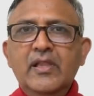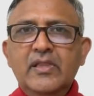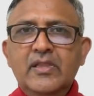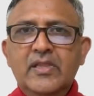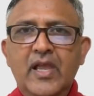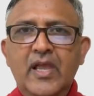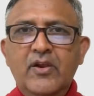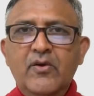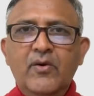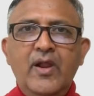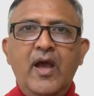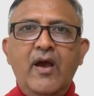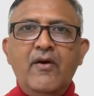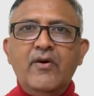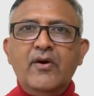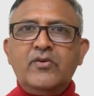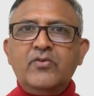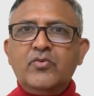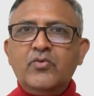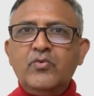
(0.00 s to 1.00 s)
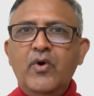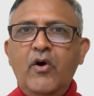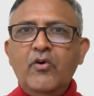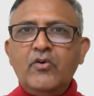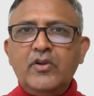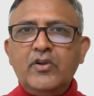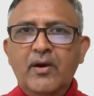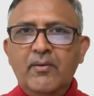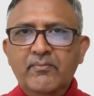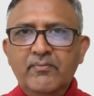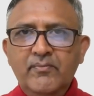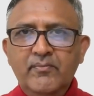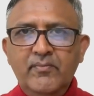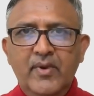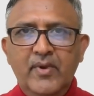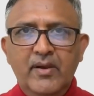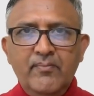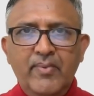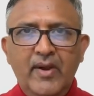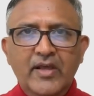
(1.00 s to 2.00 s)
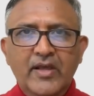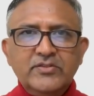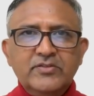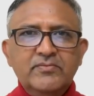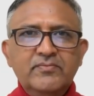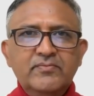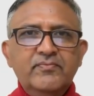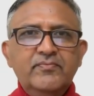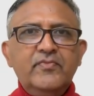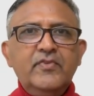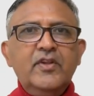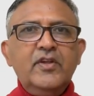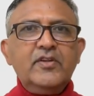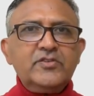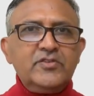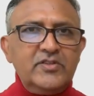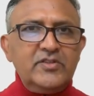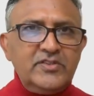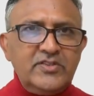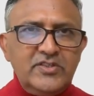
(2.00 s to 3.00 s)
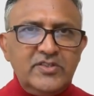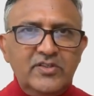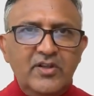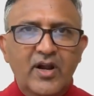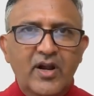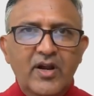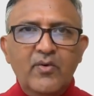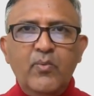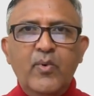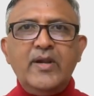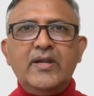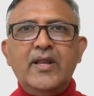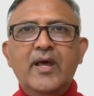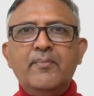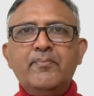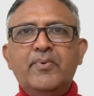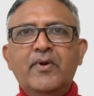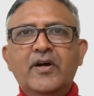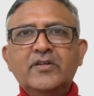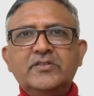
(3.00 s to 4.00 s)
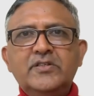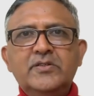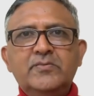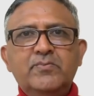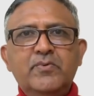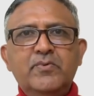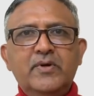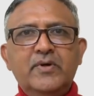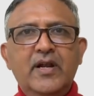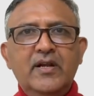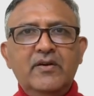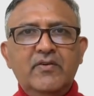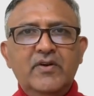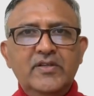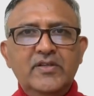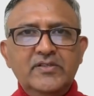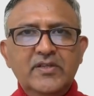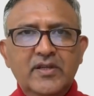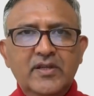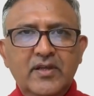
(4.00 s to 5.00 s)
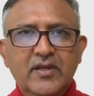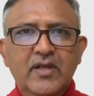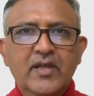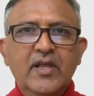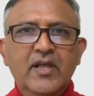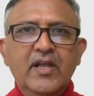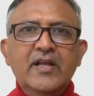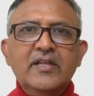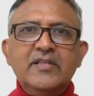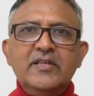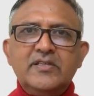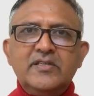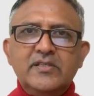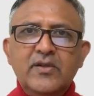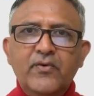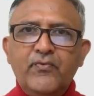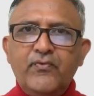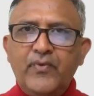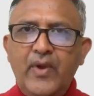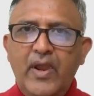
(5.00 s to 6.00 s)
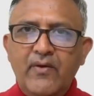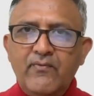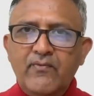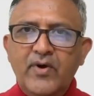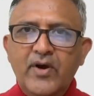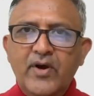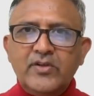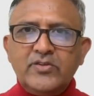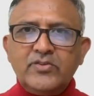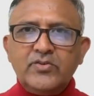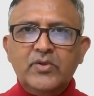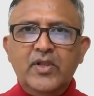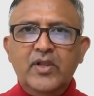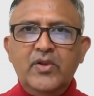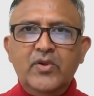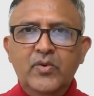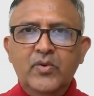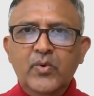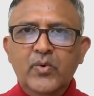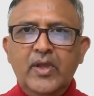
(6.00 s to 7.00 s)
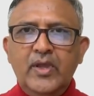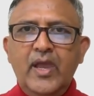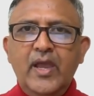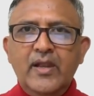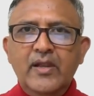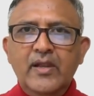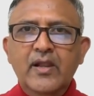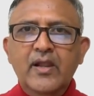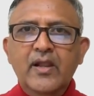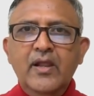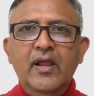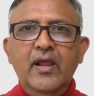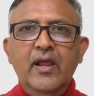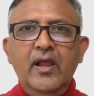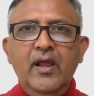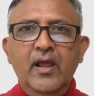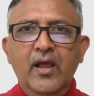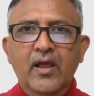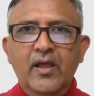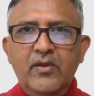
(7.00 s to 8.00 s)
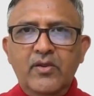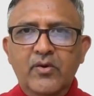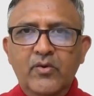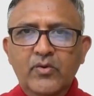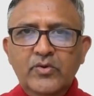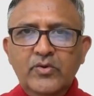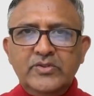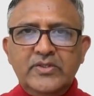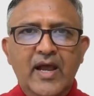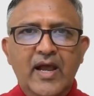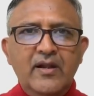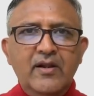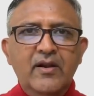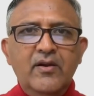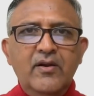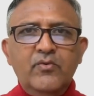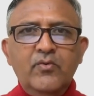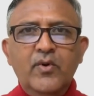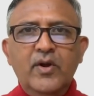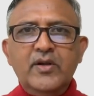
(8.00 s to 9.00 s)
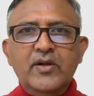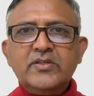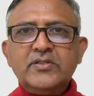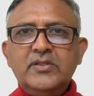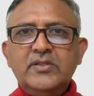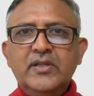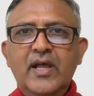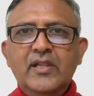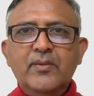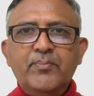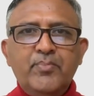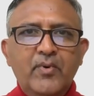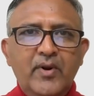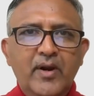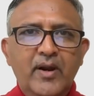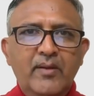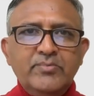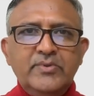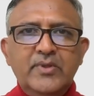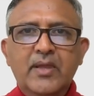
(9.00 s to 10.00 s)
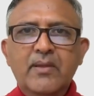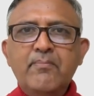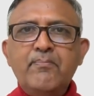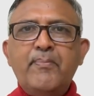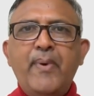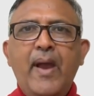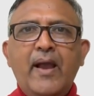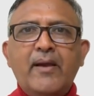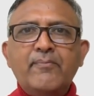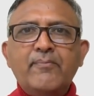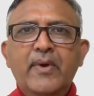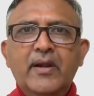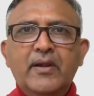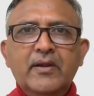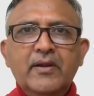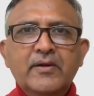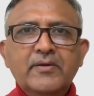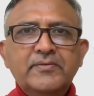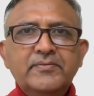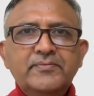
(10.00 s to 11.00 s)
they don't have a true outcome in place. So this is not a one-time process for grant raising. This is a framework so that you can use that to understand the program's impact better.